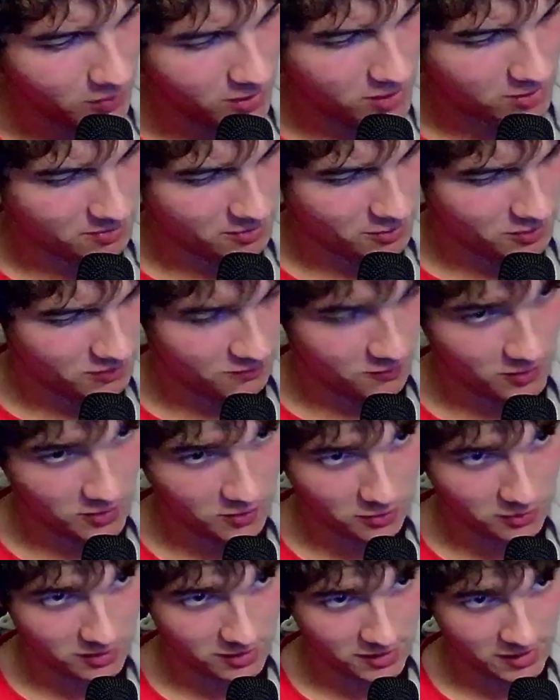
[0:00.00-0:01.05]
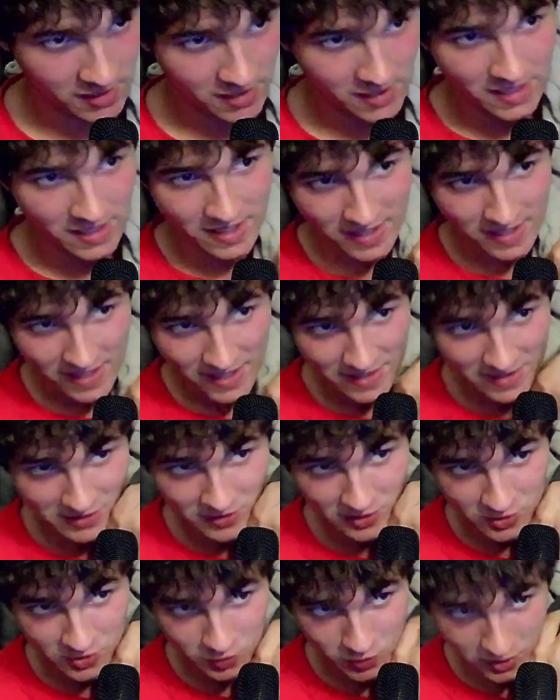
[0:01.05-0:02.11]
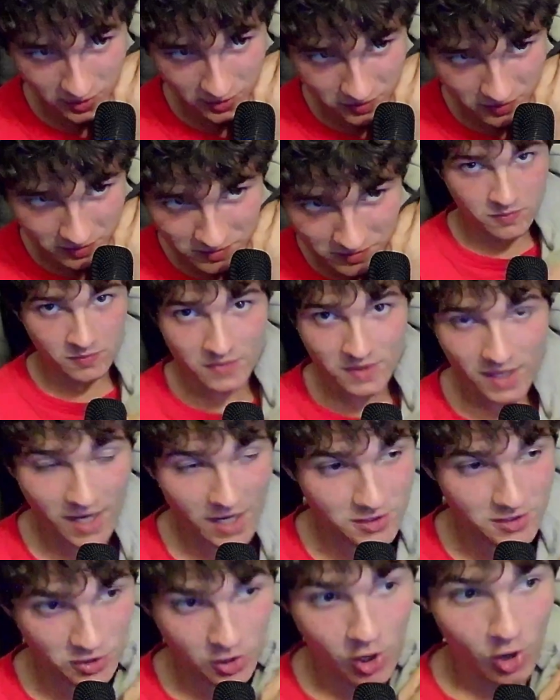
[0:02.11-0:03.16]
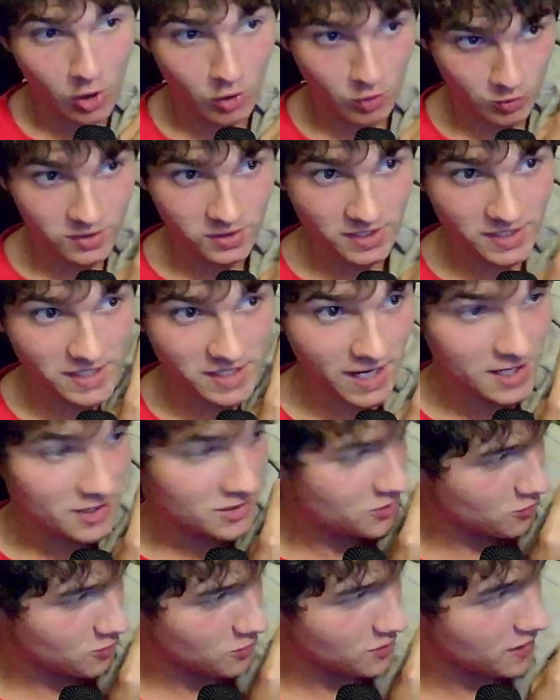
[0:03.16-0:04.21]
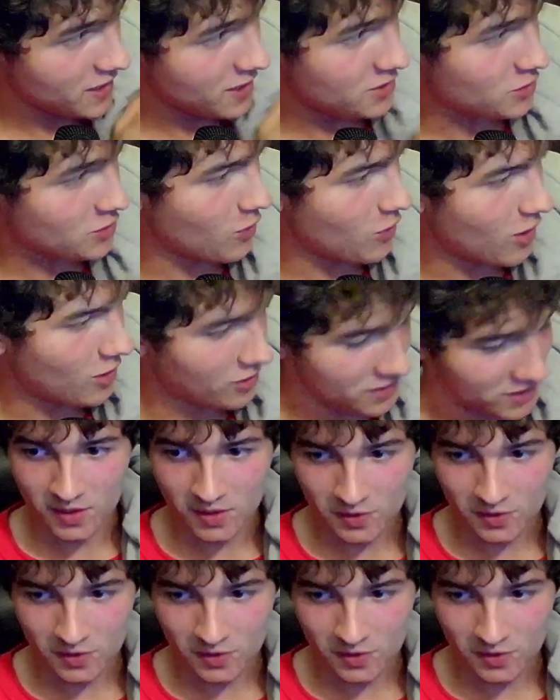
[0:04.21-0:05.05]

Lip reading: the most frequently, is this one. It's all really nice quality. The